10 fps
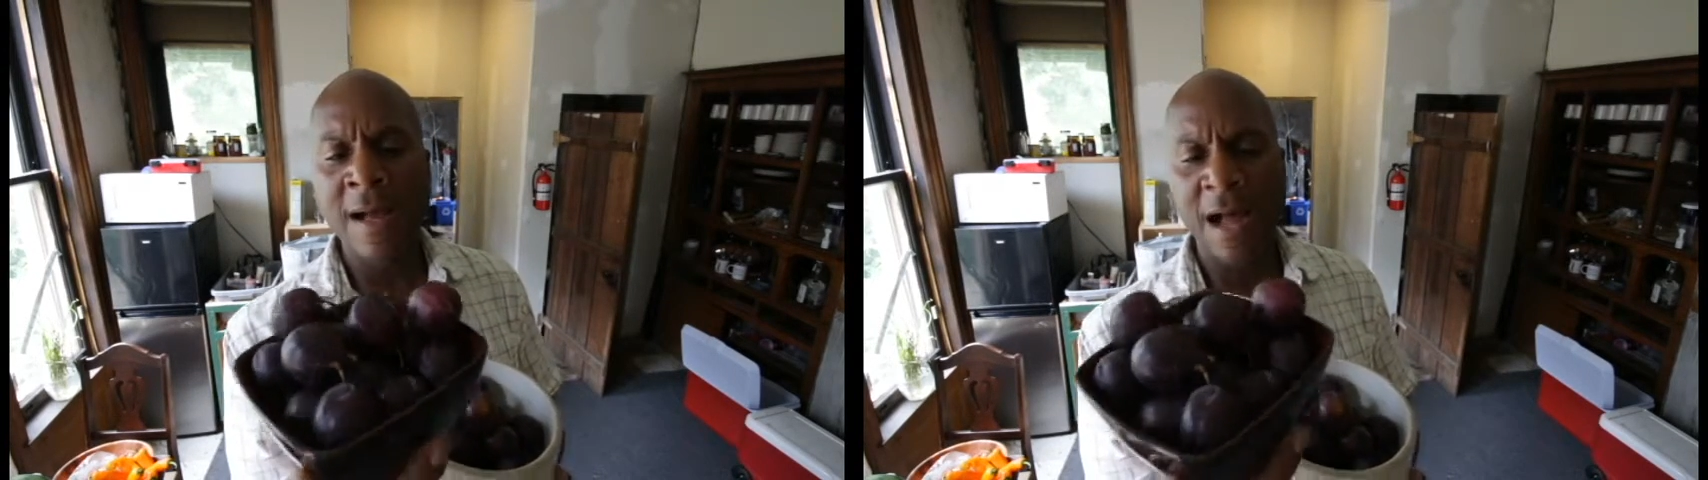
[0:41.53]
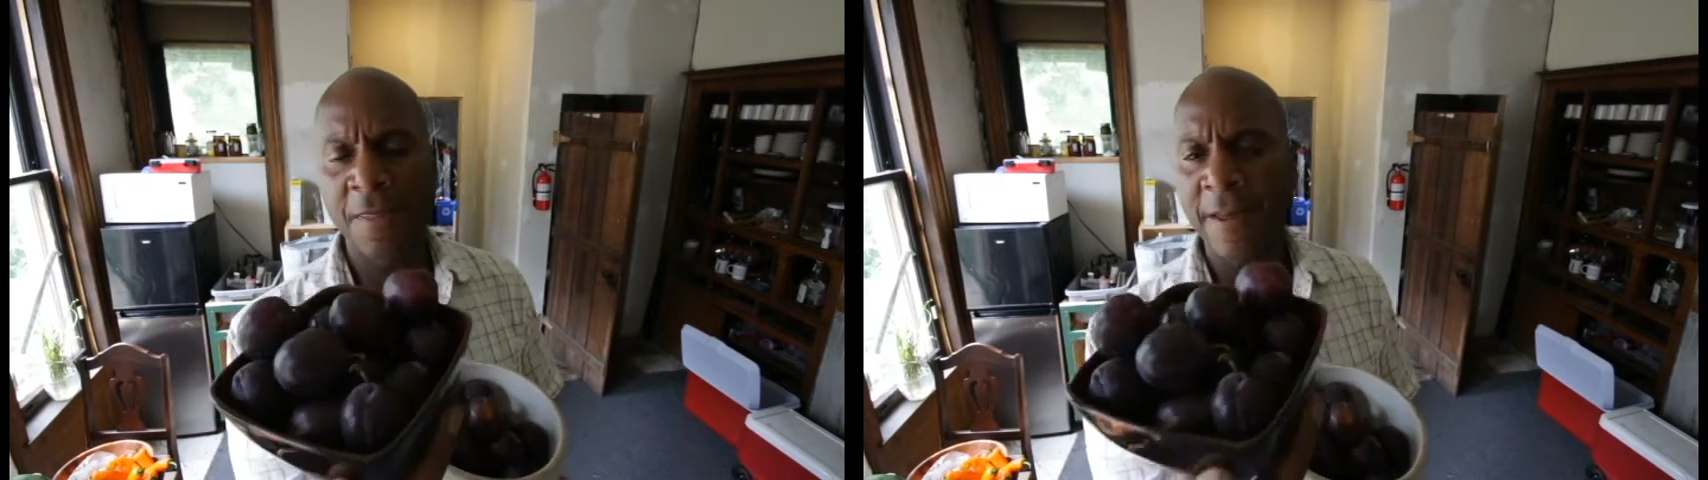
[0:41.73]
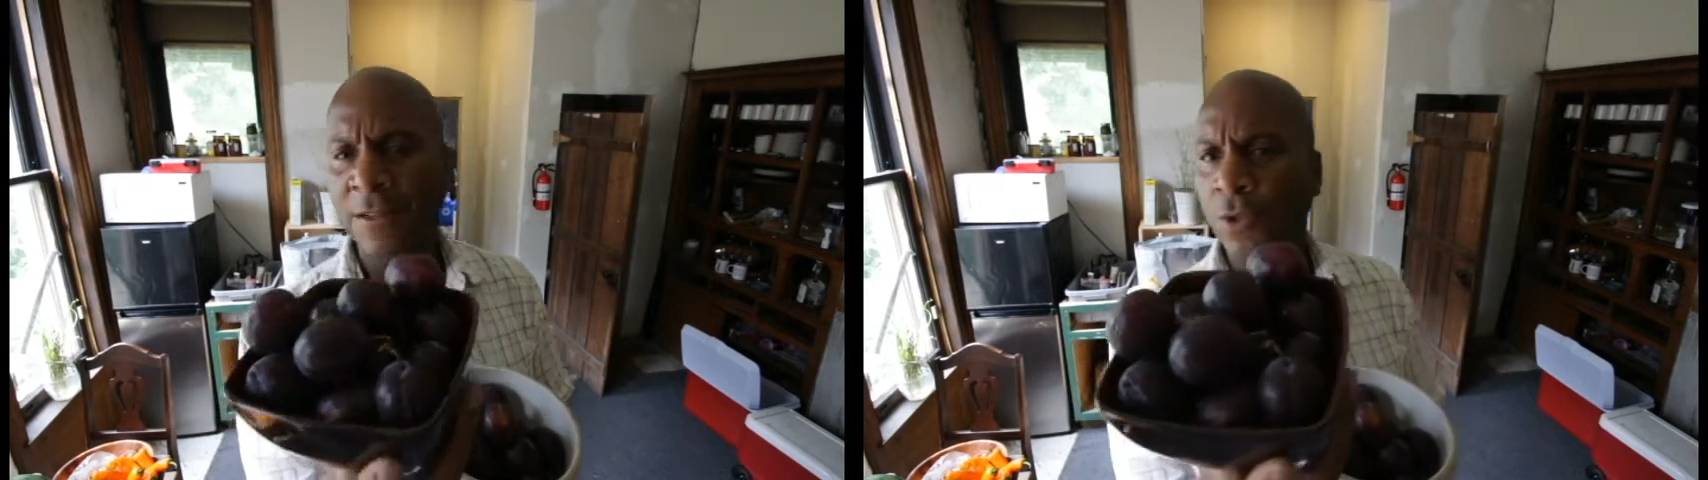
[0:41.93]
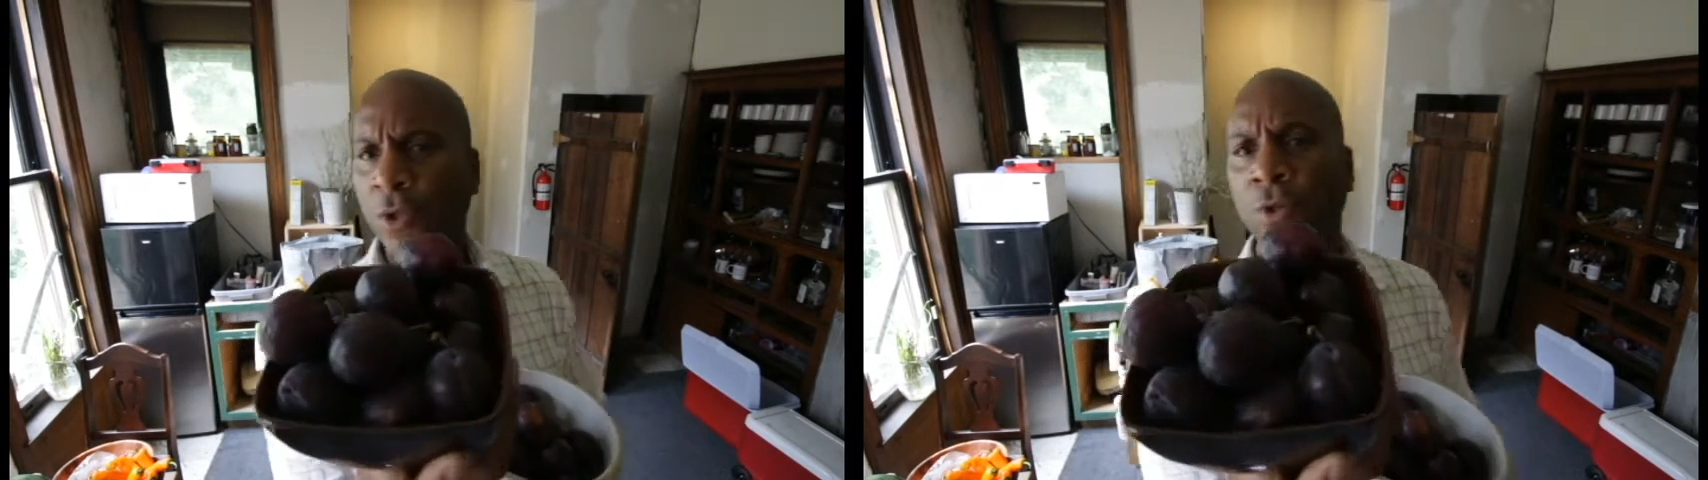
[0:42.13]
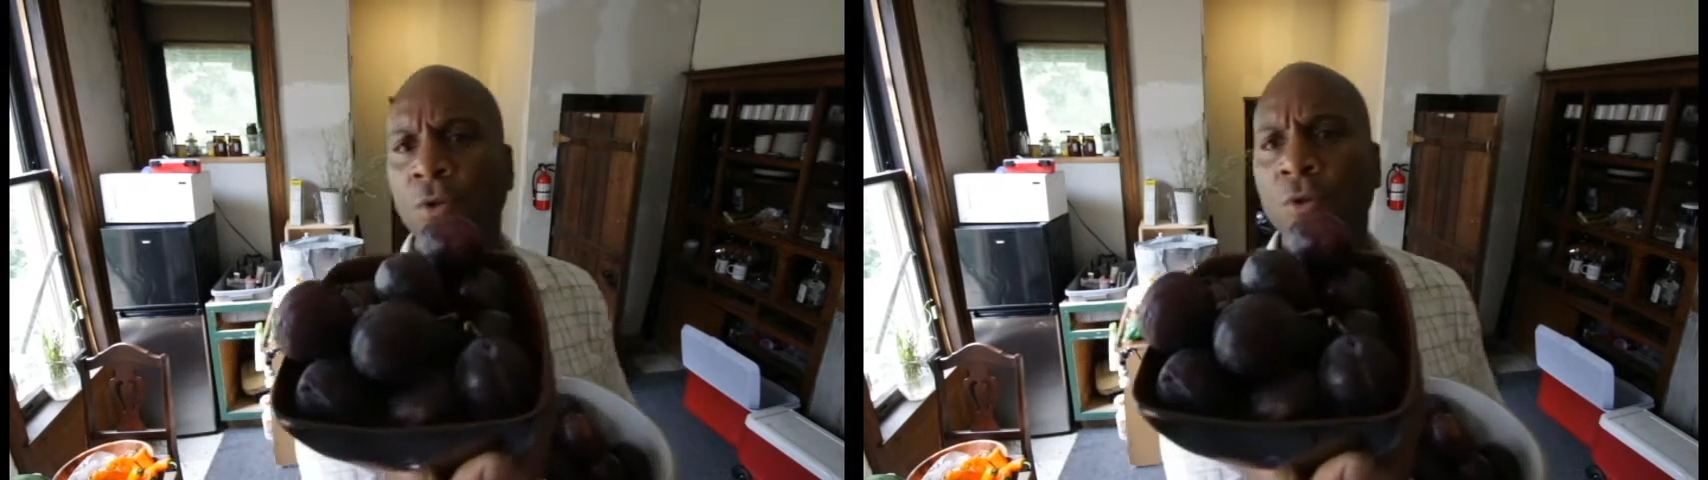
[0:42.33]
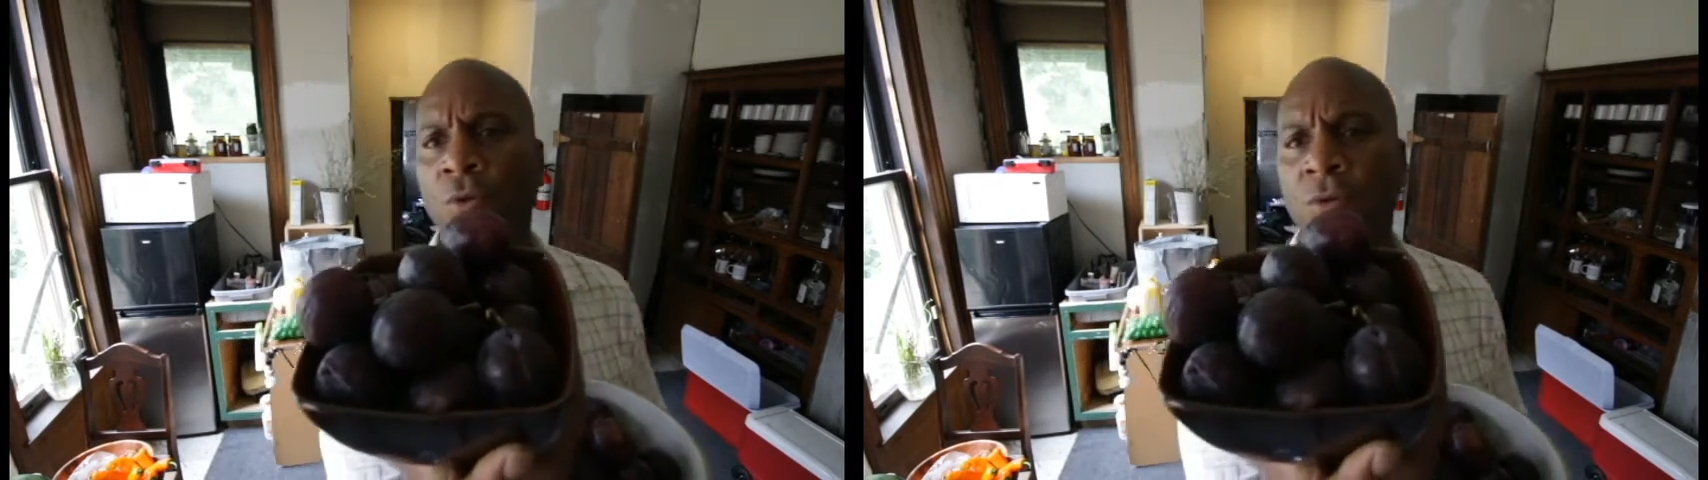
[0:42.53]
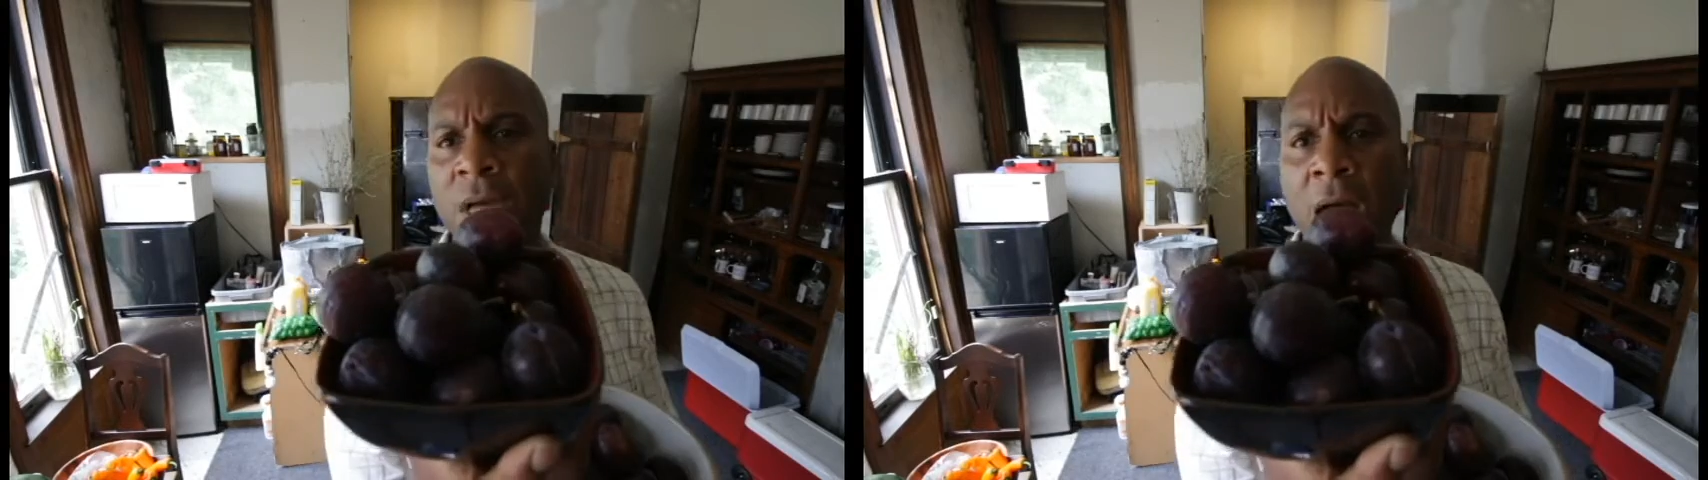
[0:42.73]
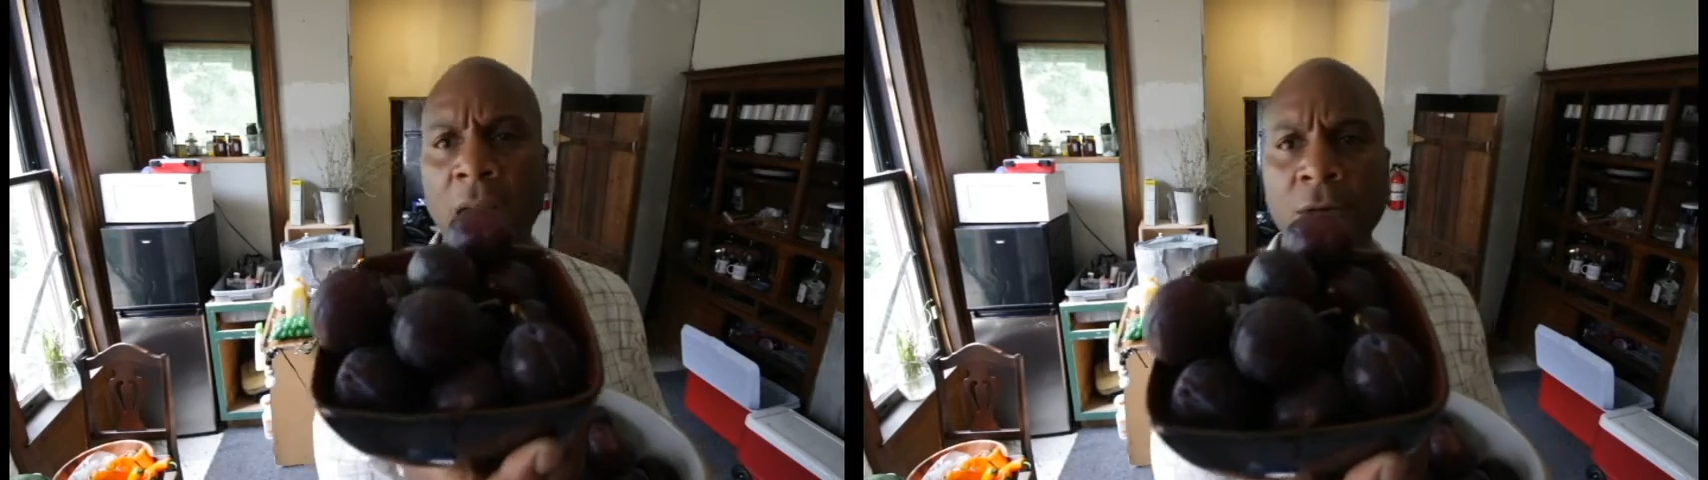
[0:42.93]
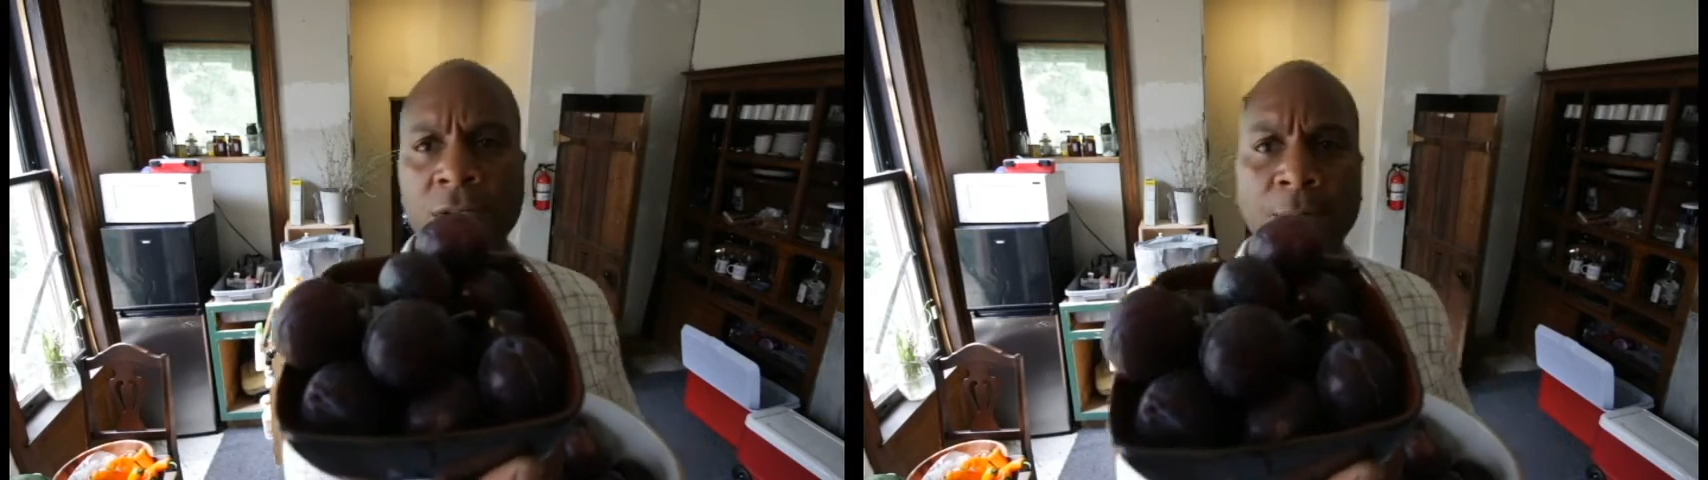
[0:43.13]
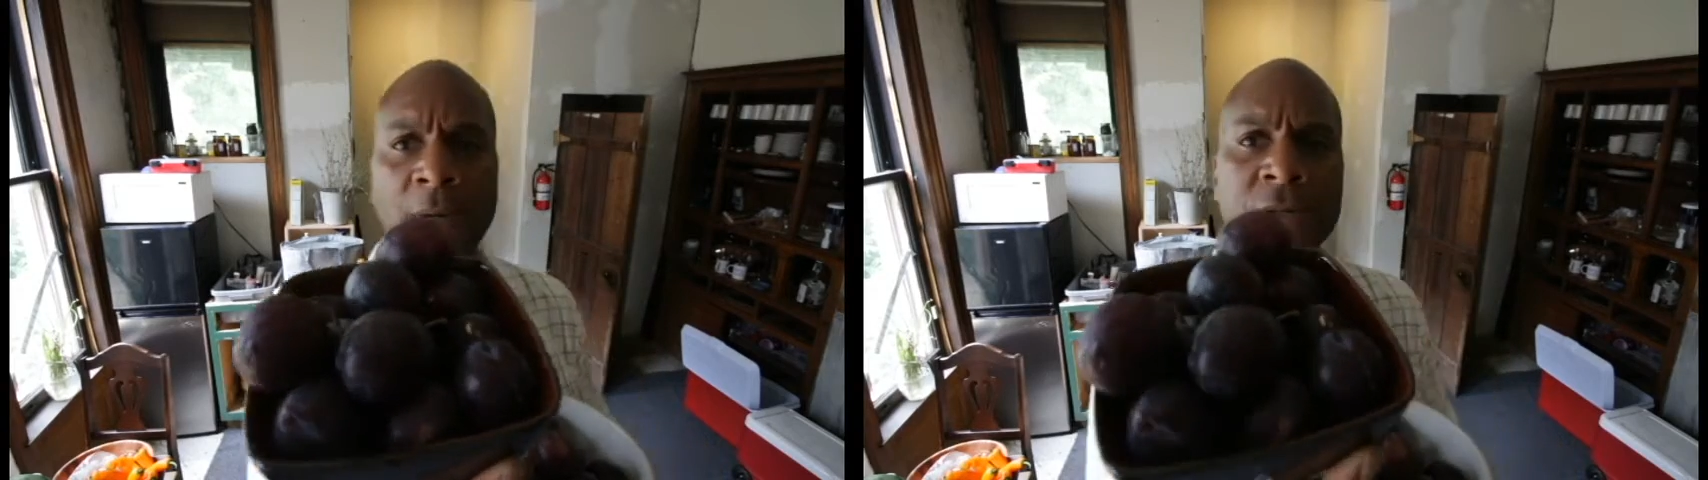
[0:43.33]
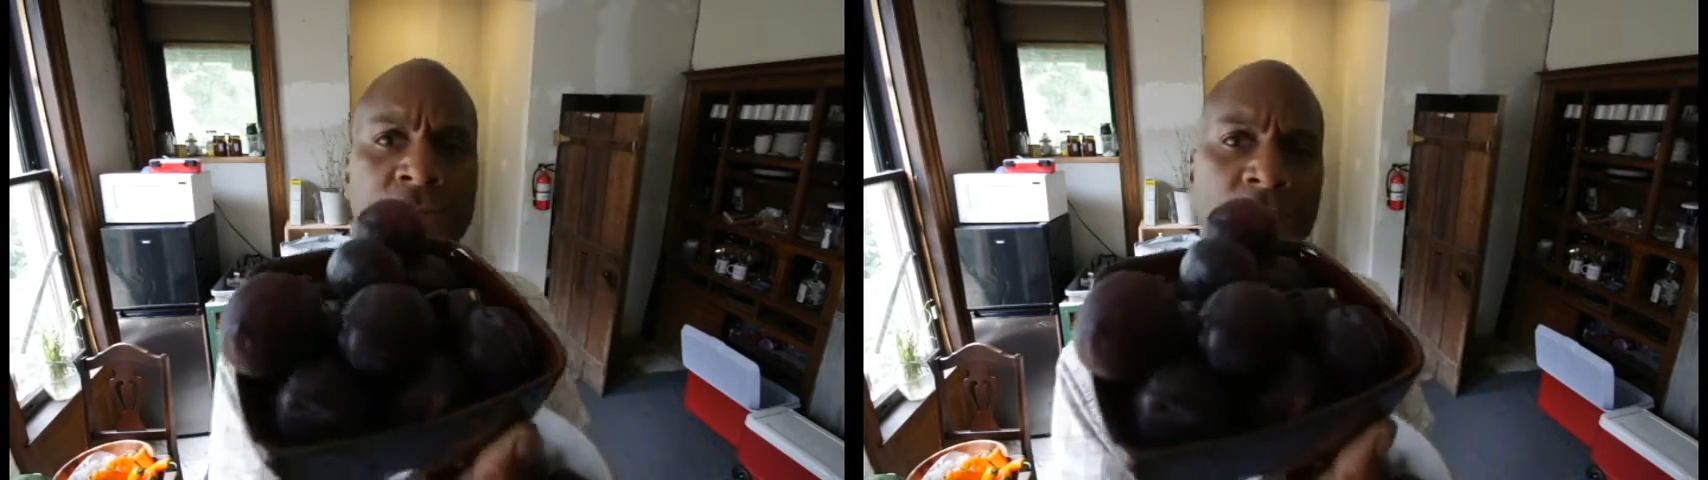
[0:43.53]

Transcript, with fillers: I think $2 a bunch.